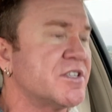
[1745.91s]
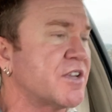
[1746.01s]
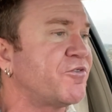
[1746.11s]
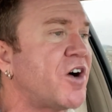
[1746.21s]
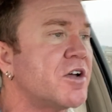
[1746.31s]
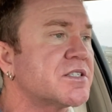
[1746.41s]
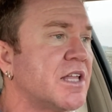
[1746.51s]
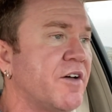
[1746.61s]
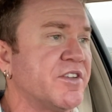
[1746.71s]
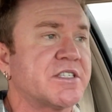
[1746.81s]
It's a false
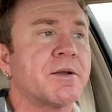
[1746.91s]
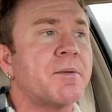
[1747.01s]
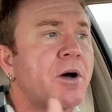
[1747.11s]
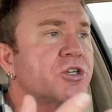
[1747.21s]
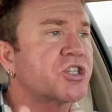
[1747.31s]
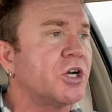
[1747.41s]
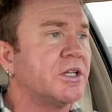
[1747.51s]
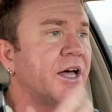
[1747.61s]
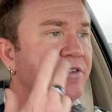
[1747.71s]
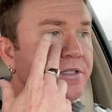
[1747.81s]
love. It's an emotional
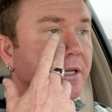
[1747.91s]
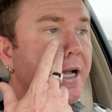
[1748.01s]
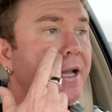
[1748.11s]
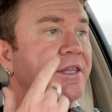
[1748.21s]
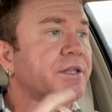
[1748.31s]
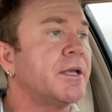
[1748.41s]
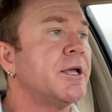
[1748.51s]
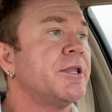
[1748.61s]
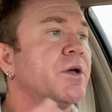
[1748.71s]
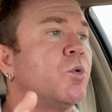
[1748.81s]
love. It's the kind that
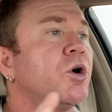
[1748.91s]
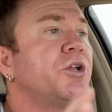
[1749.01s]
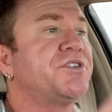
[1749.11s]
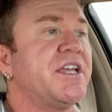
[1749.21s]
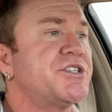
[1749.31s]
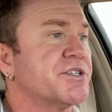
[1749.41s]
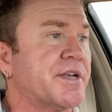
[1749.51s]
the world teaches.